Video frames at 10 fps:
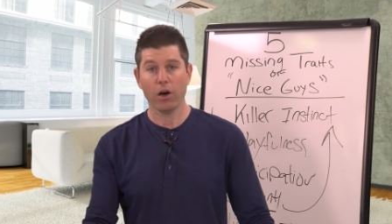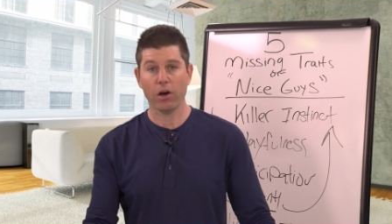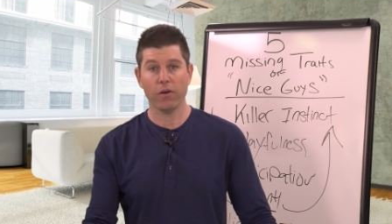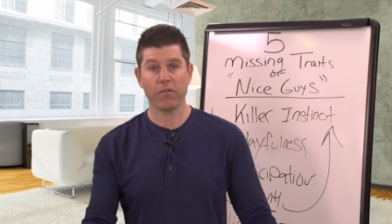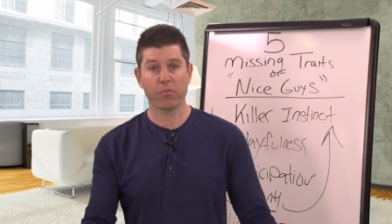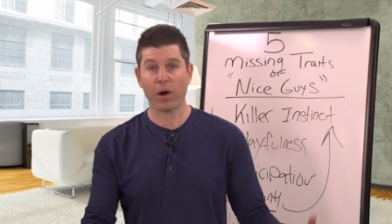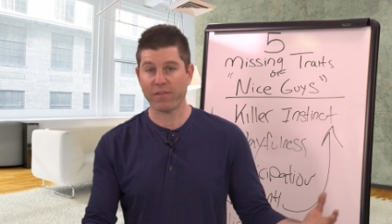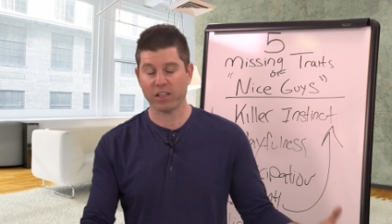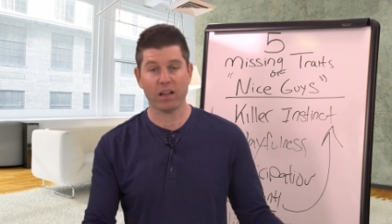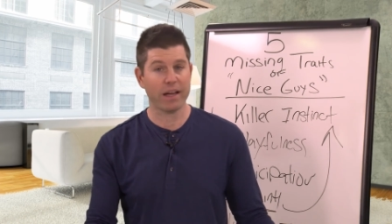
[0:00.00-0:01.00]
of
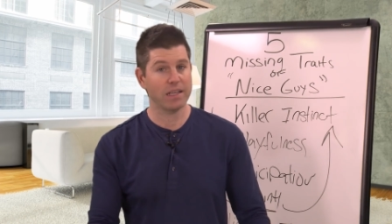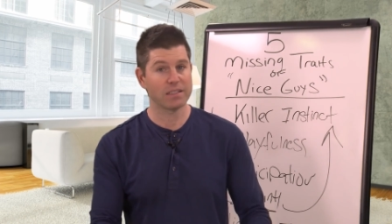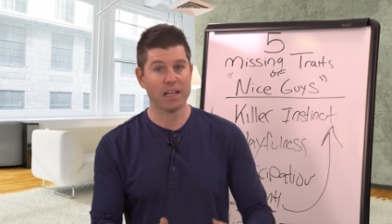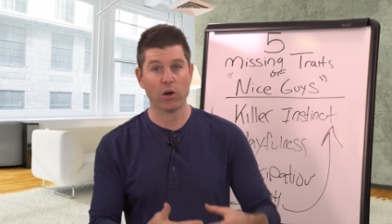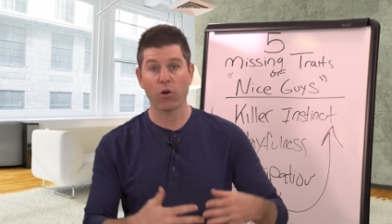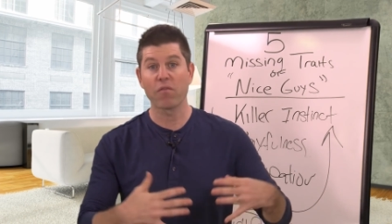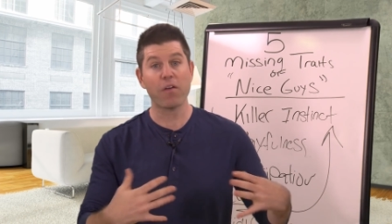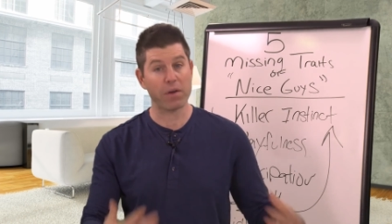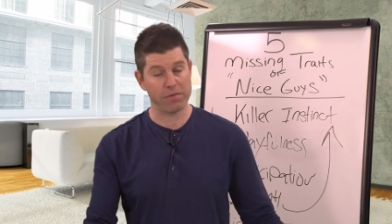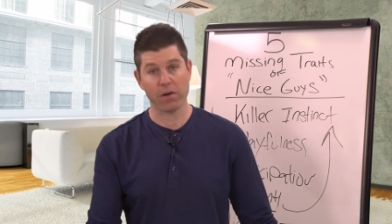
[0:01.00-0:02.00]
private clients that are
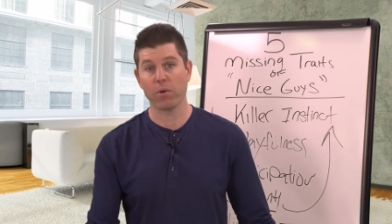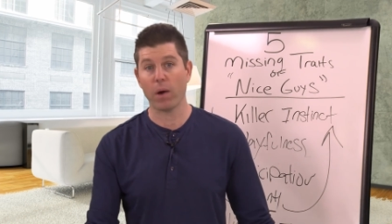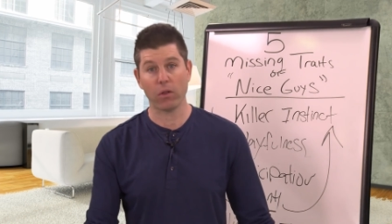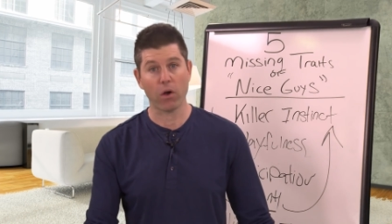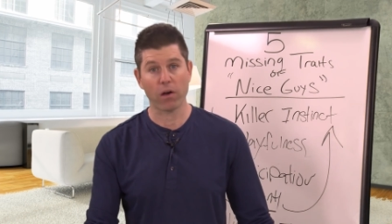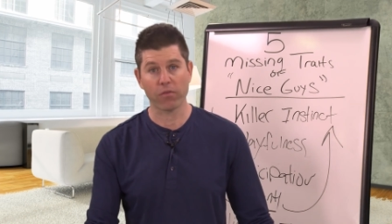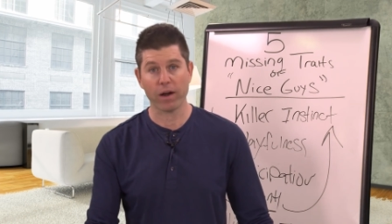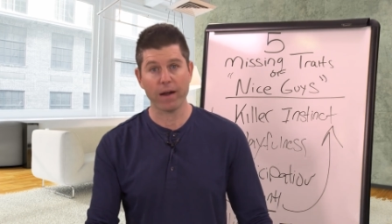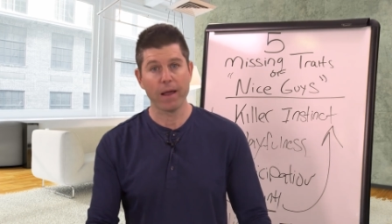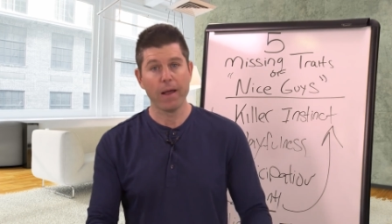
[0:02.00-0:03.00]
very, very well off,
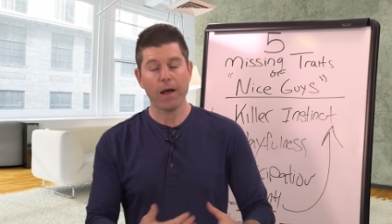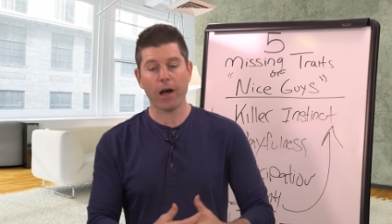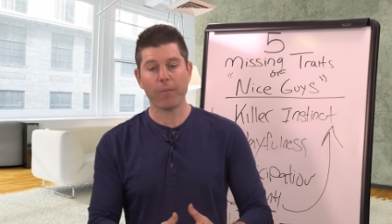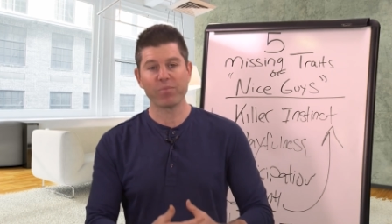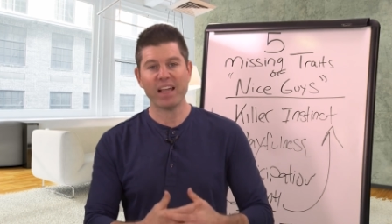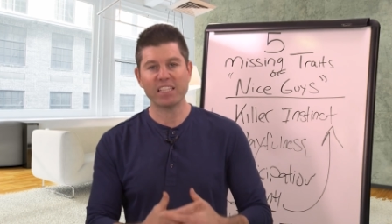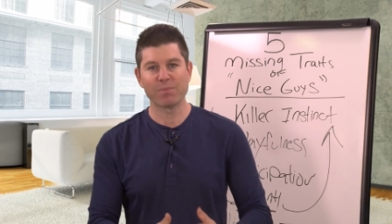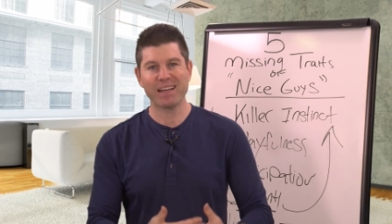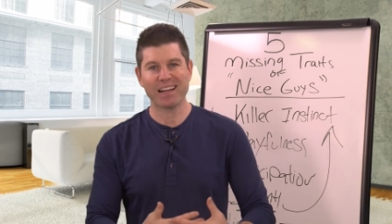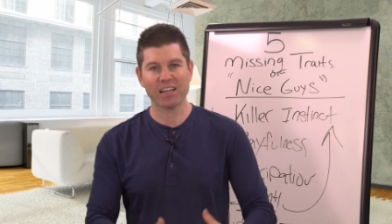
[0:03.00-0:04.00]
right? Um, it's
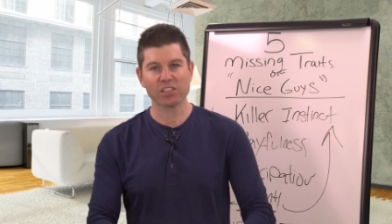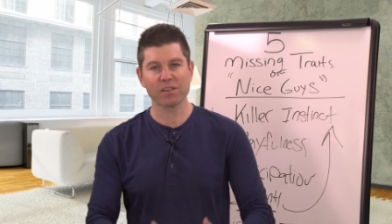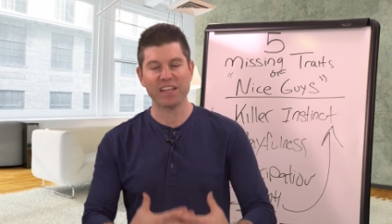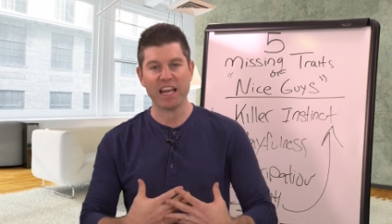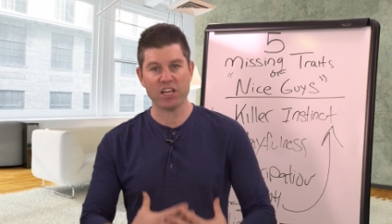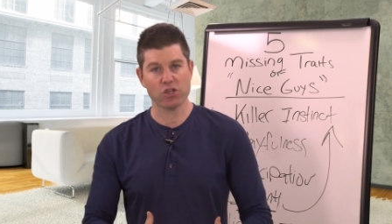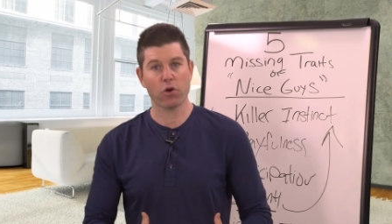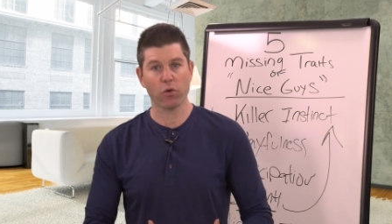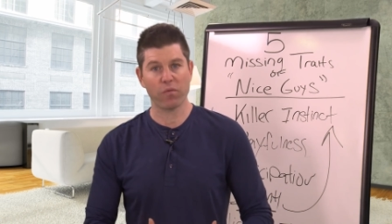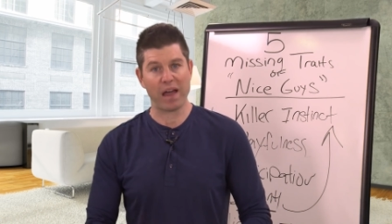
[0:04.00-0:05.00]
because of the
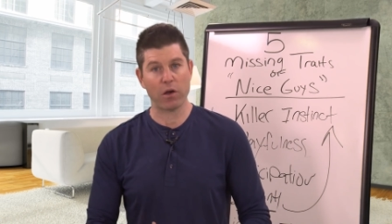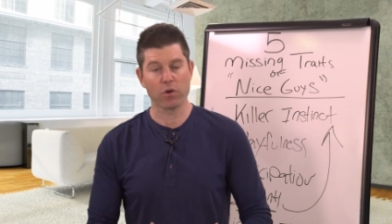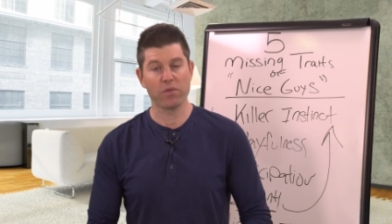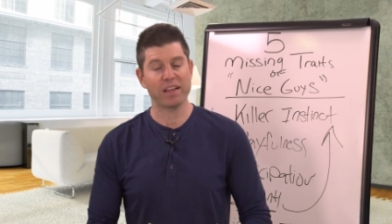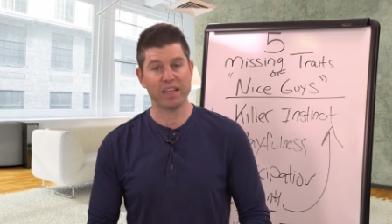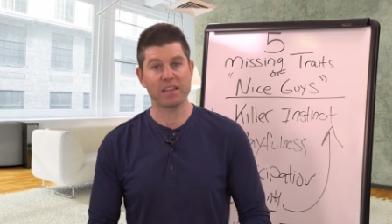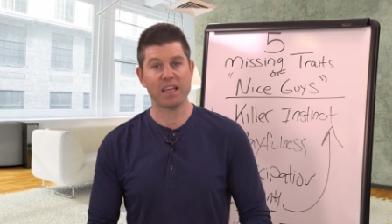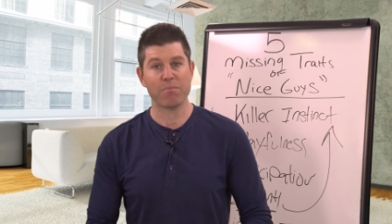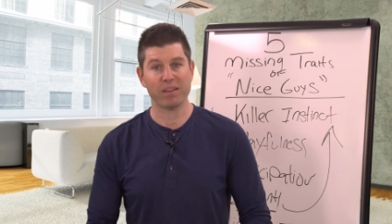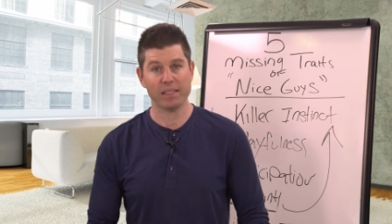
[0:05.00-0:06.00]
internal value that they,
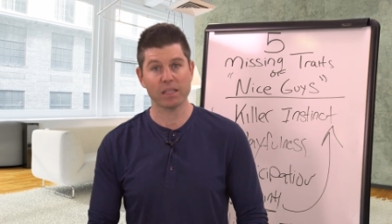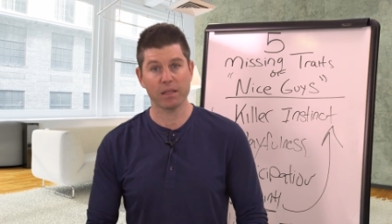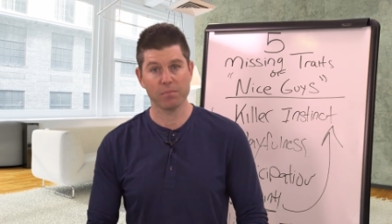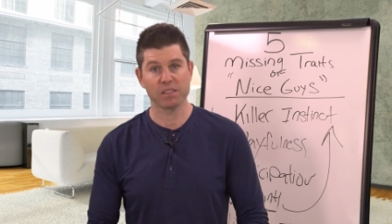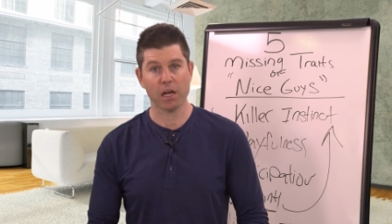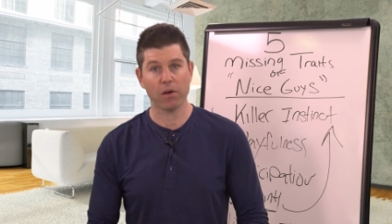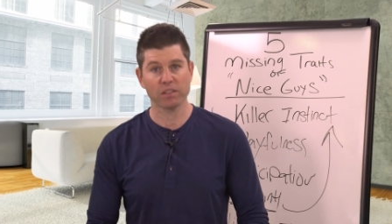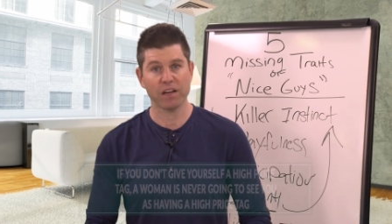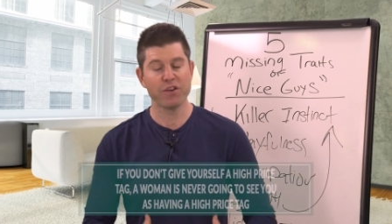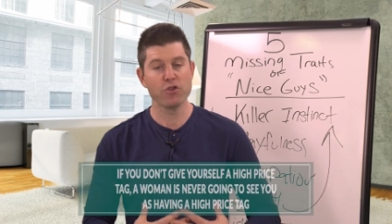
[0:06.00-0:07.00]
they place on
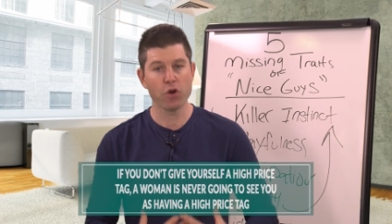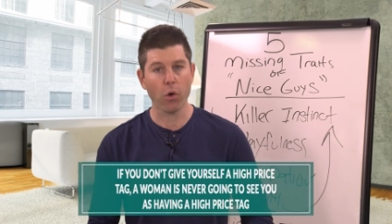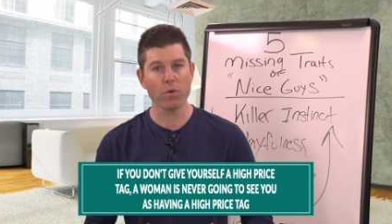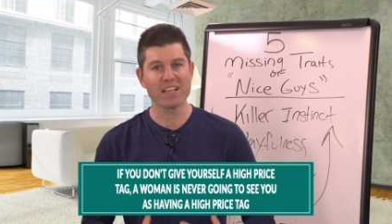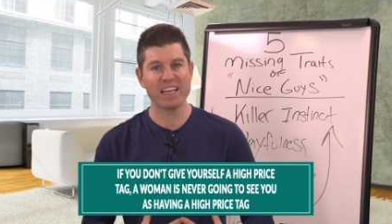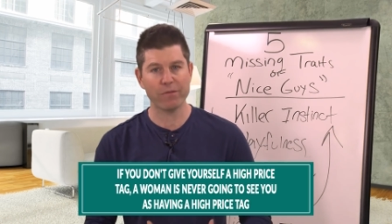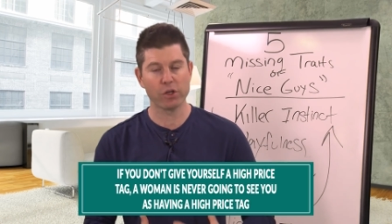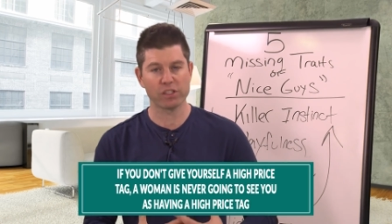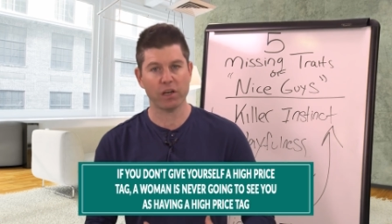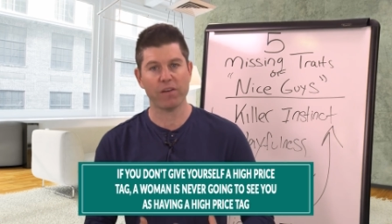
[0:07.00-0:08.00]
themselves. And if you don't give
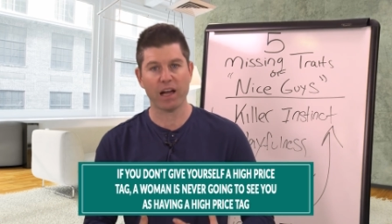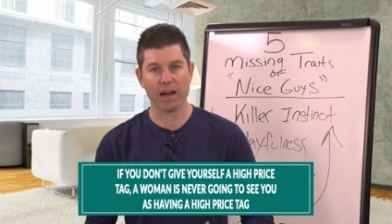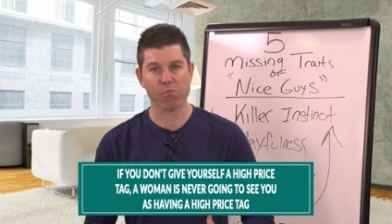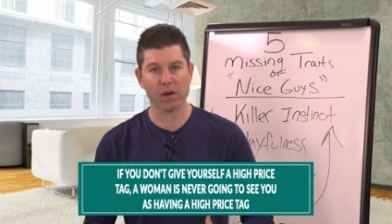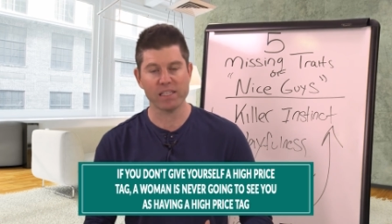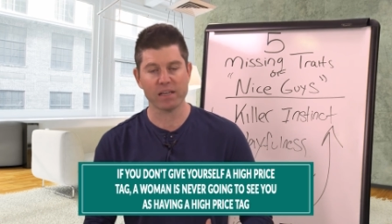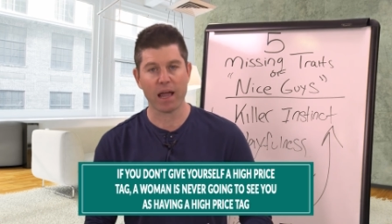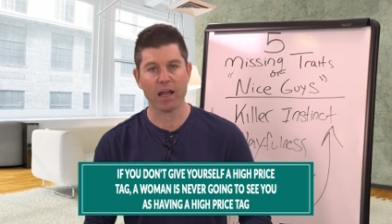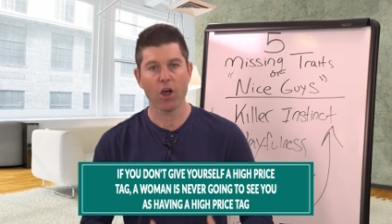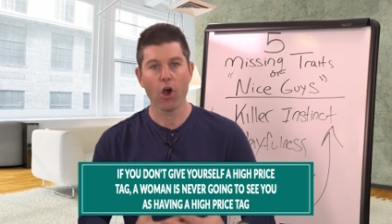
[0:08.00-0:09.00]
yourself a high price
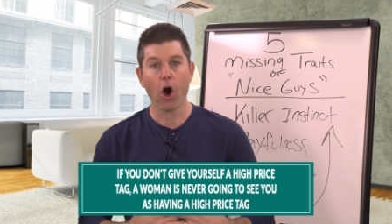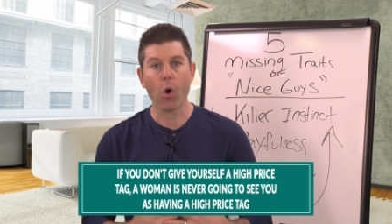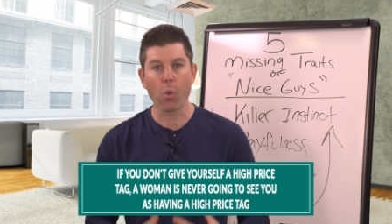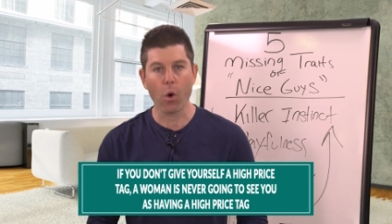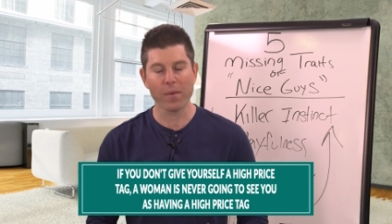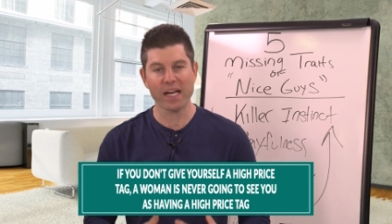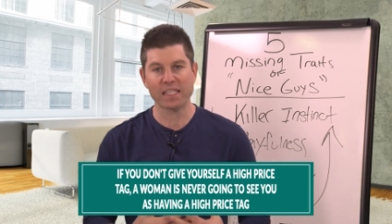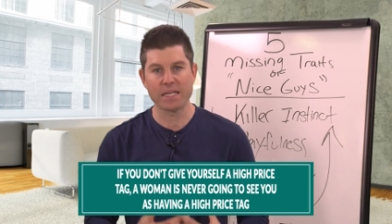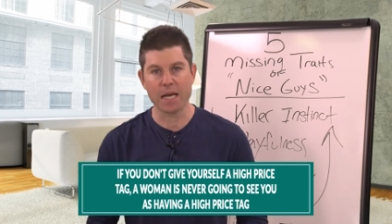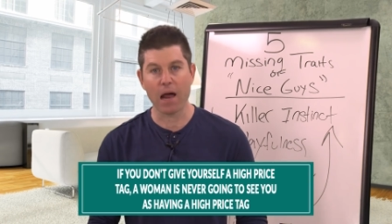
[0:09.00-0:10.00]
tag, a woman
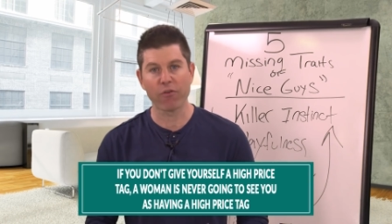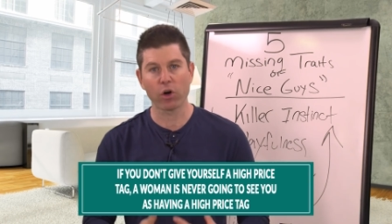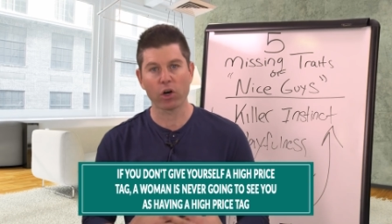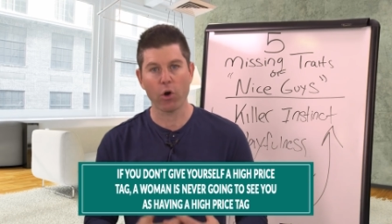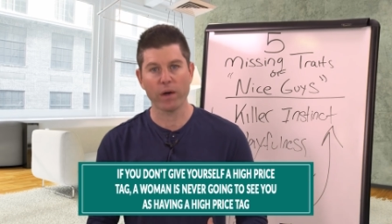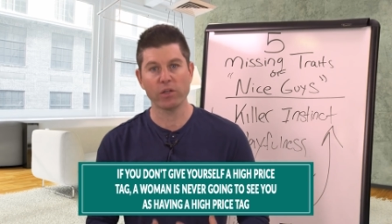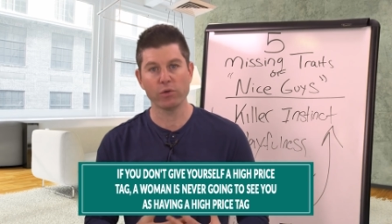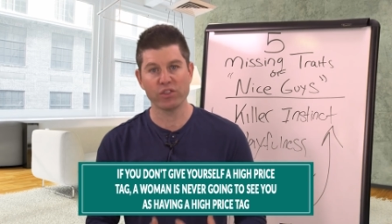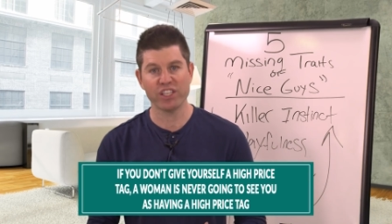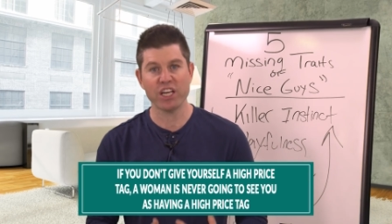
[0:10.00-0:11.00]
is never going
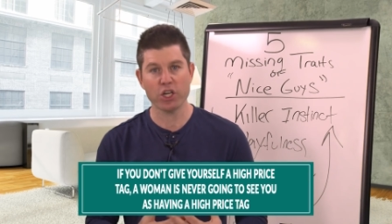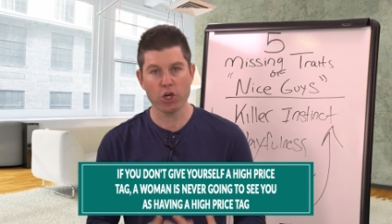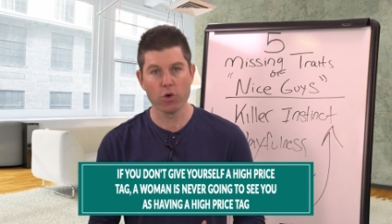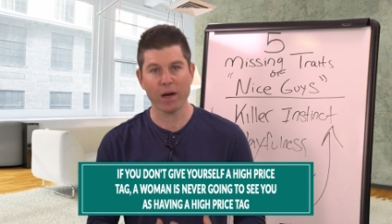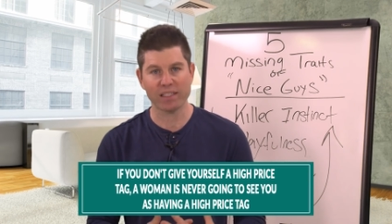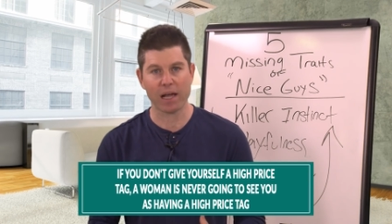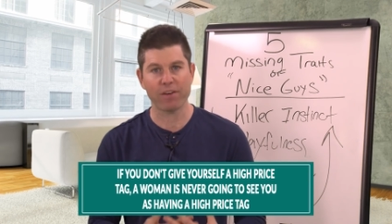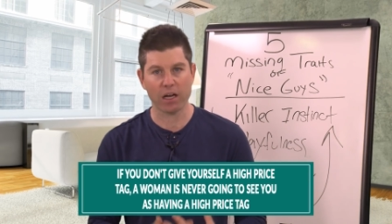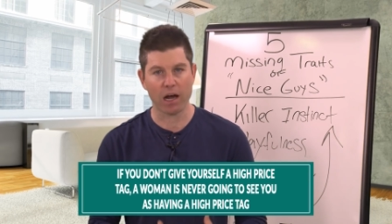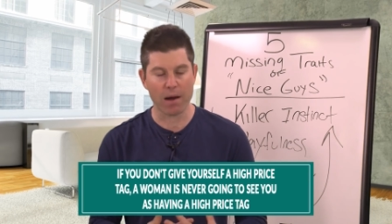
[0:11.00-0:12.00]
to see you as
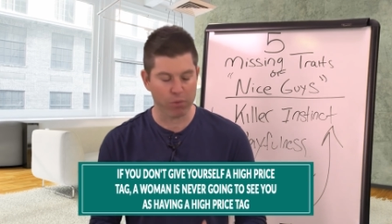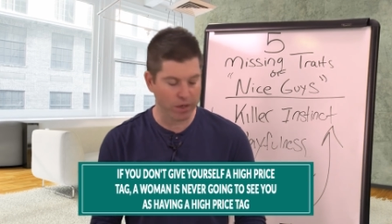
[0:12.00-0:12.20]
having a high